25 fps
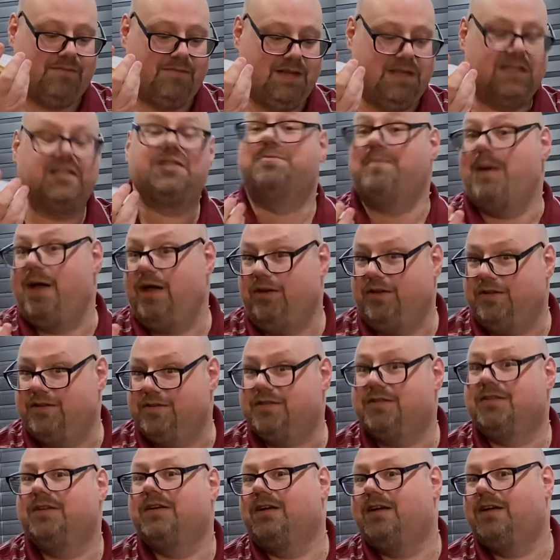
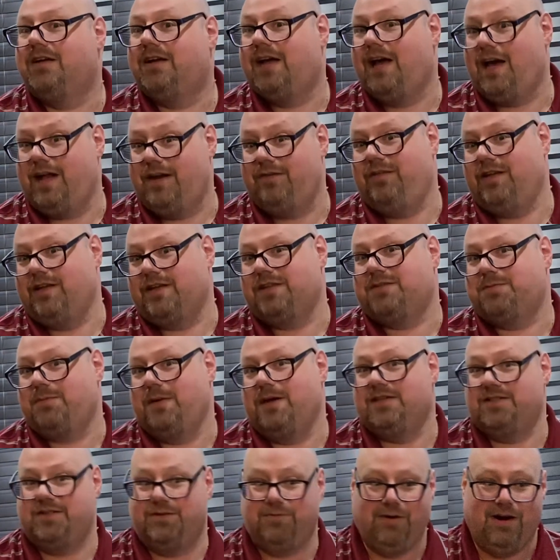Smells kind of like a
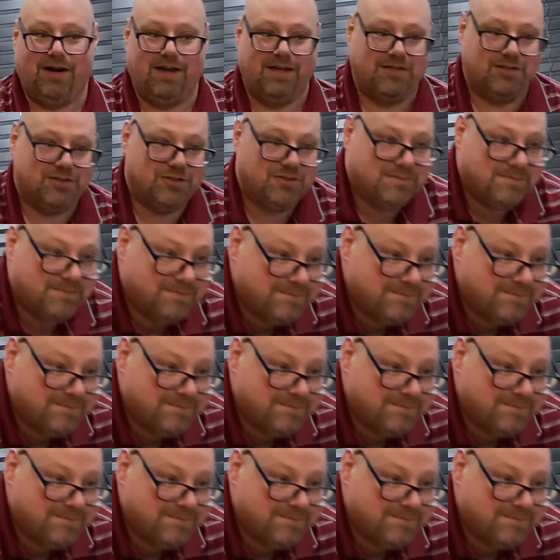spicy ranch.